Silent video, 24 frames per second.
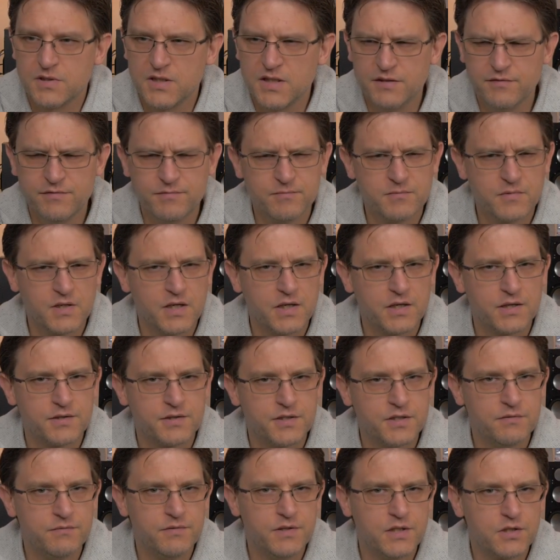Even my
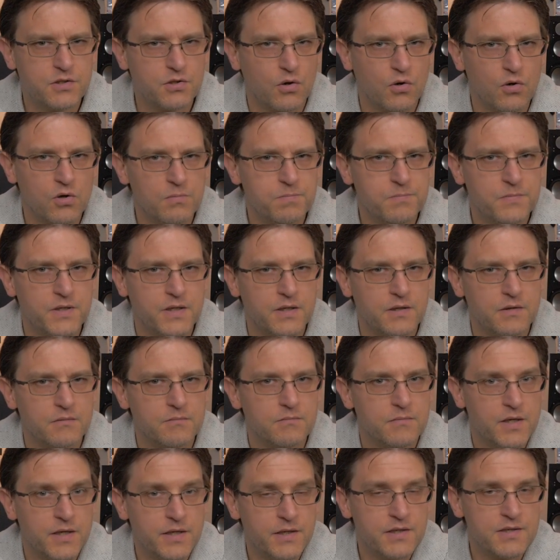TV told me
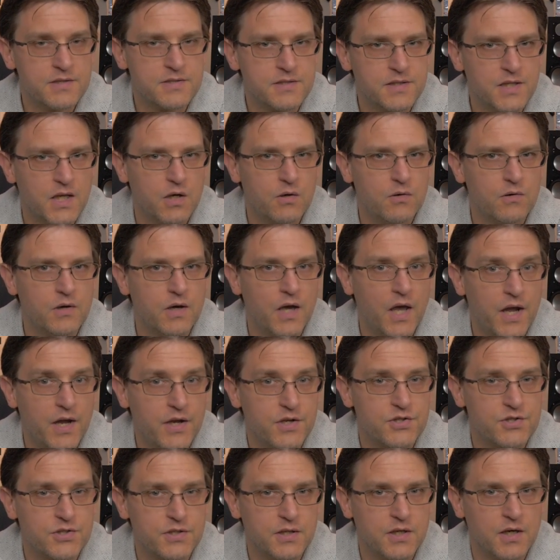it is now
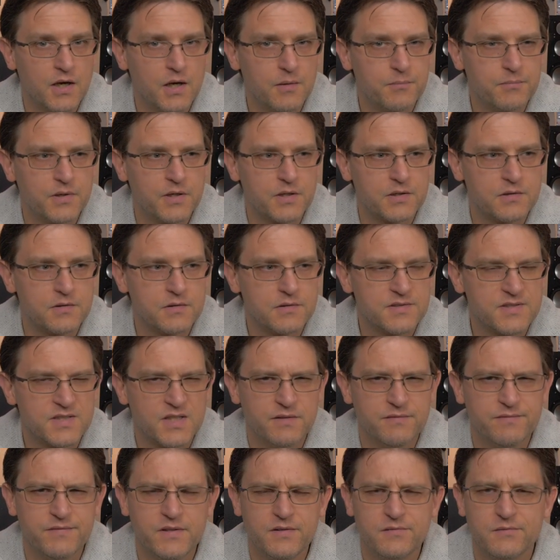HDR, but
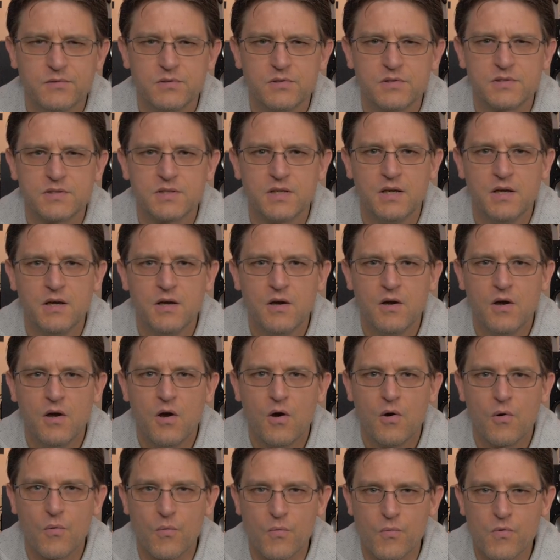something was
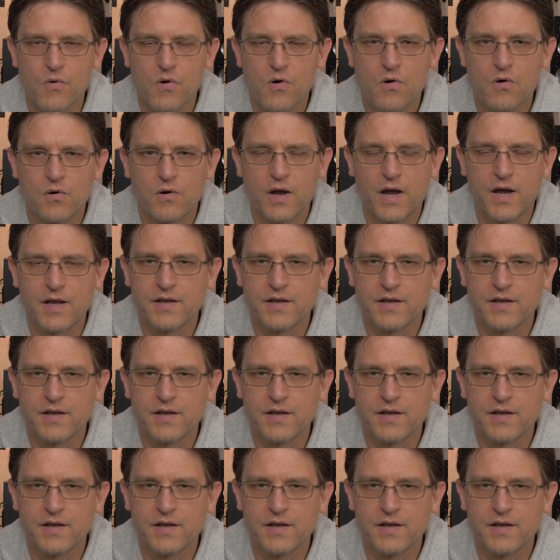wrong.